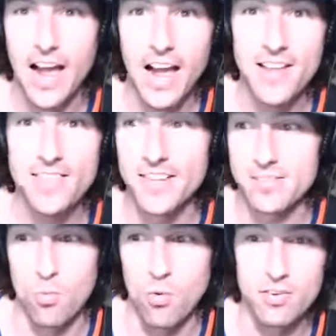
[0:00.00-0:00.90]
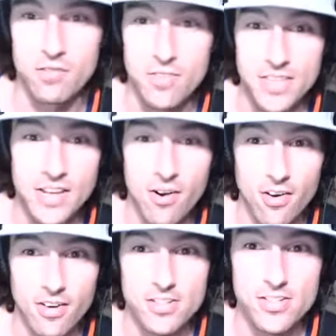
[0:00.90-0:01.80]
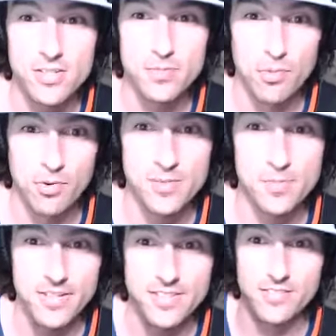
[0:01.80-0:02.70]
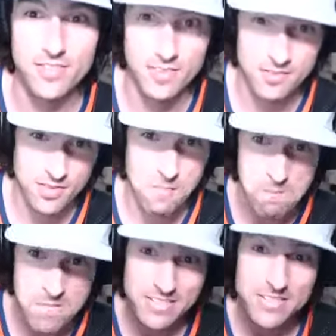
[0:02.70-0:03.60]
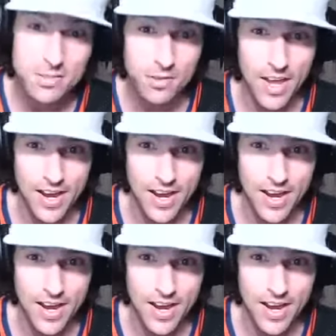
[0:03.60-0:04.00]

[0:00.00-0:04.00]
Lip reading: I think it's one of the hardest sports because of the mental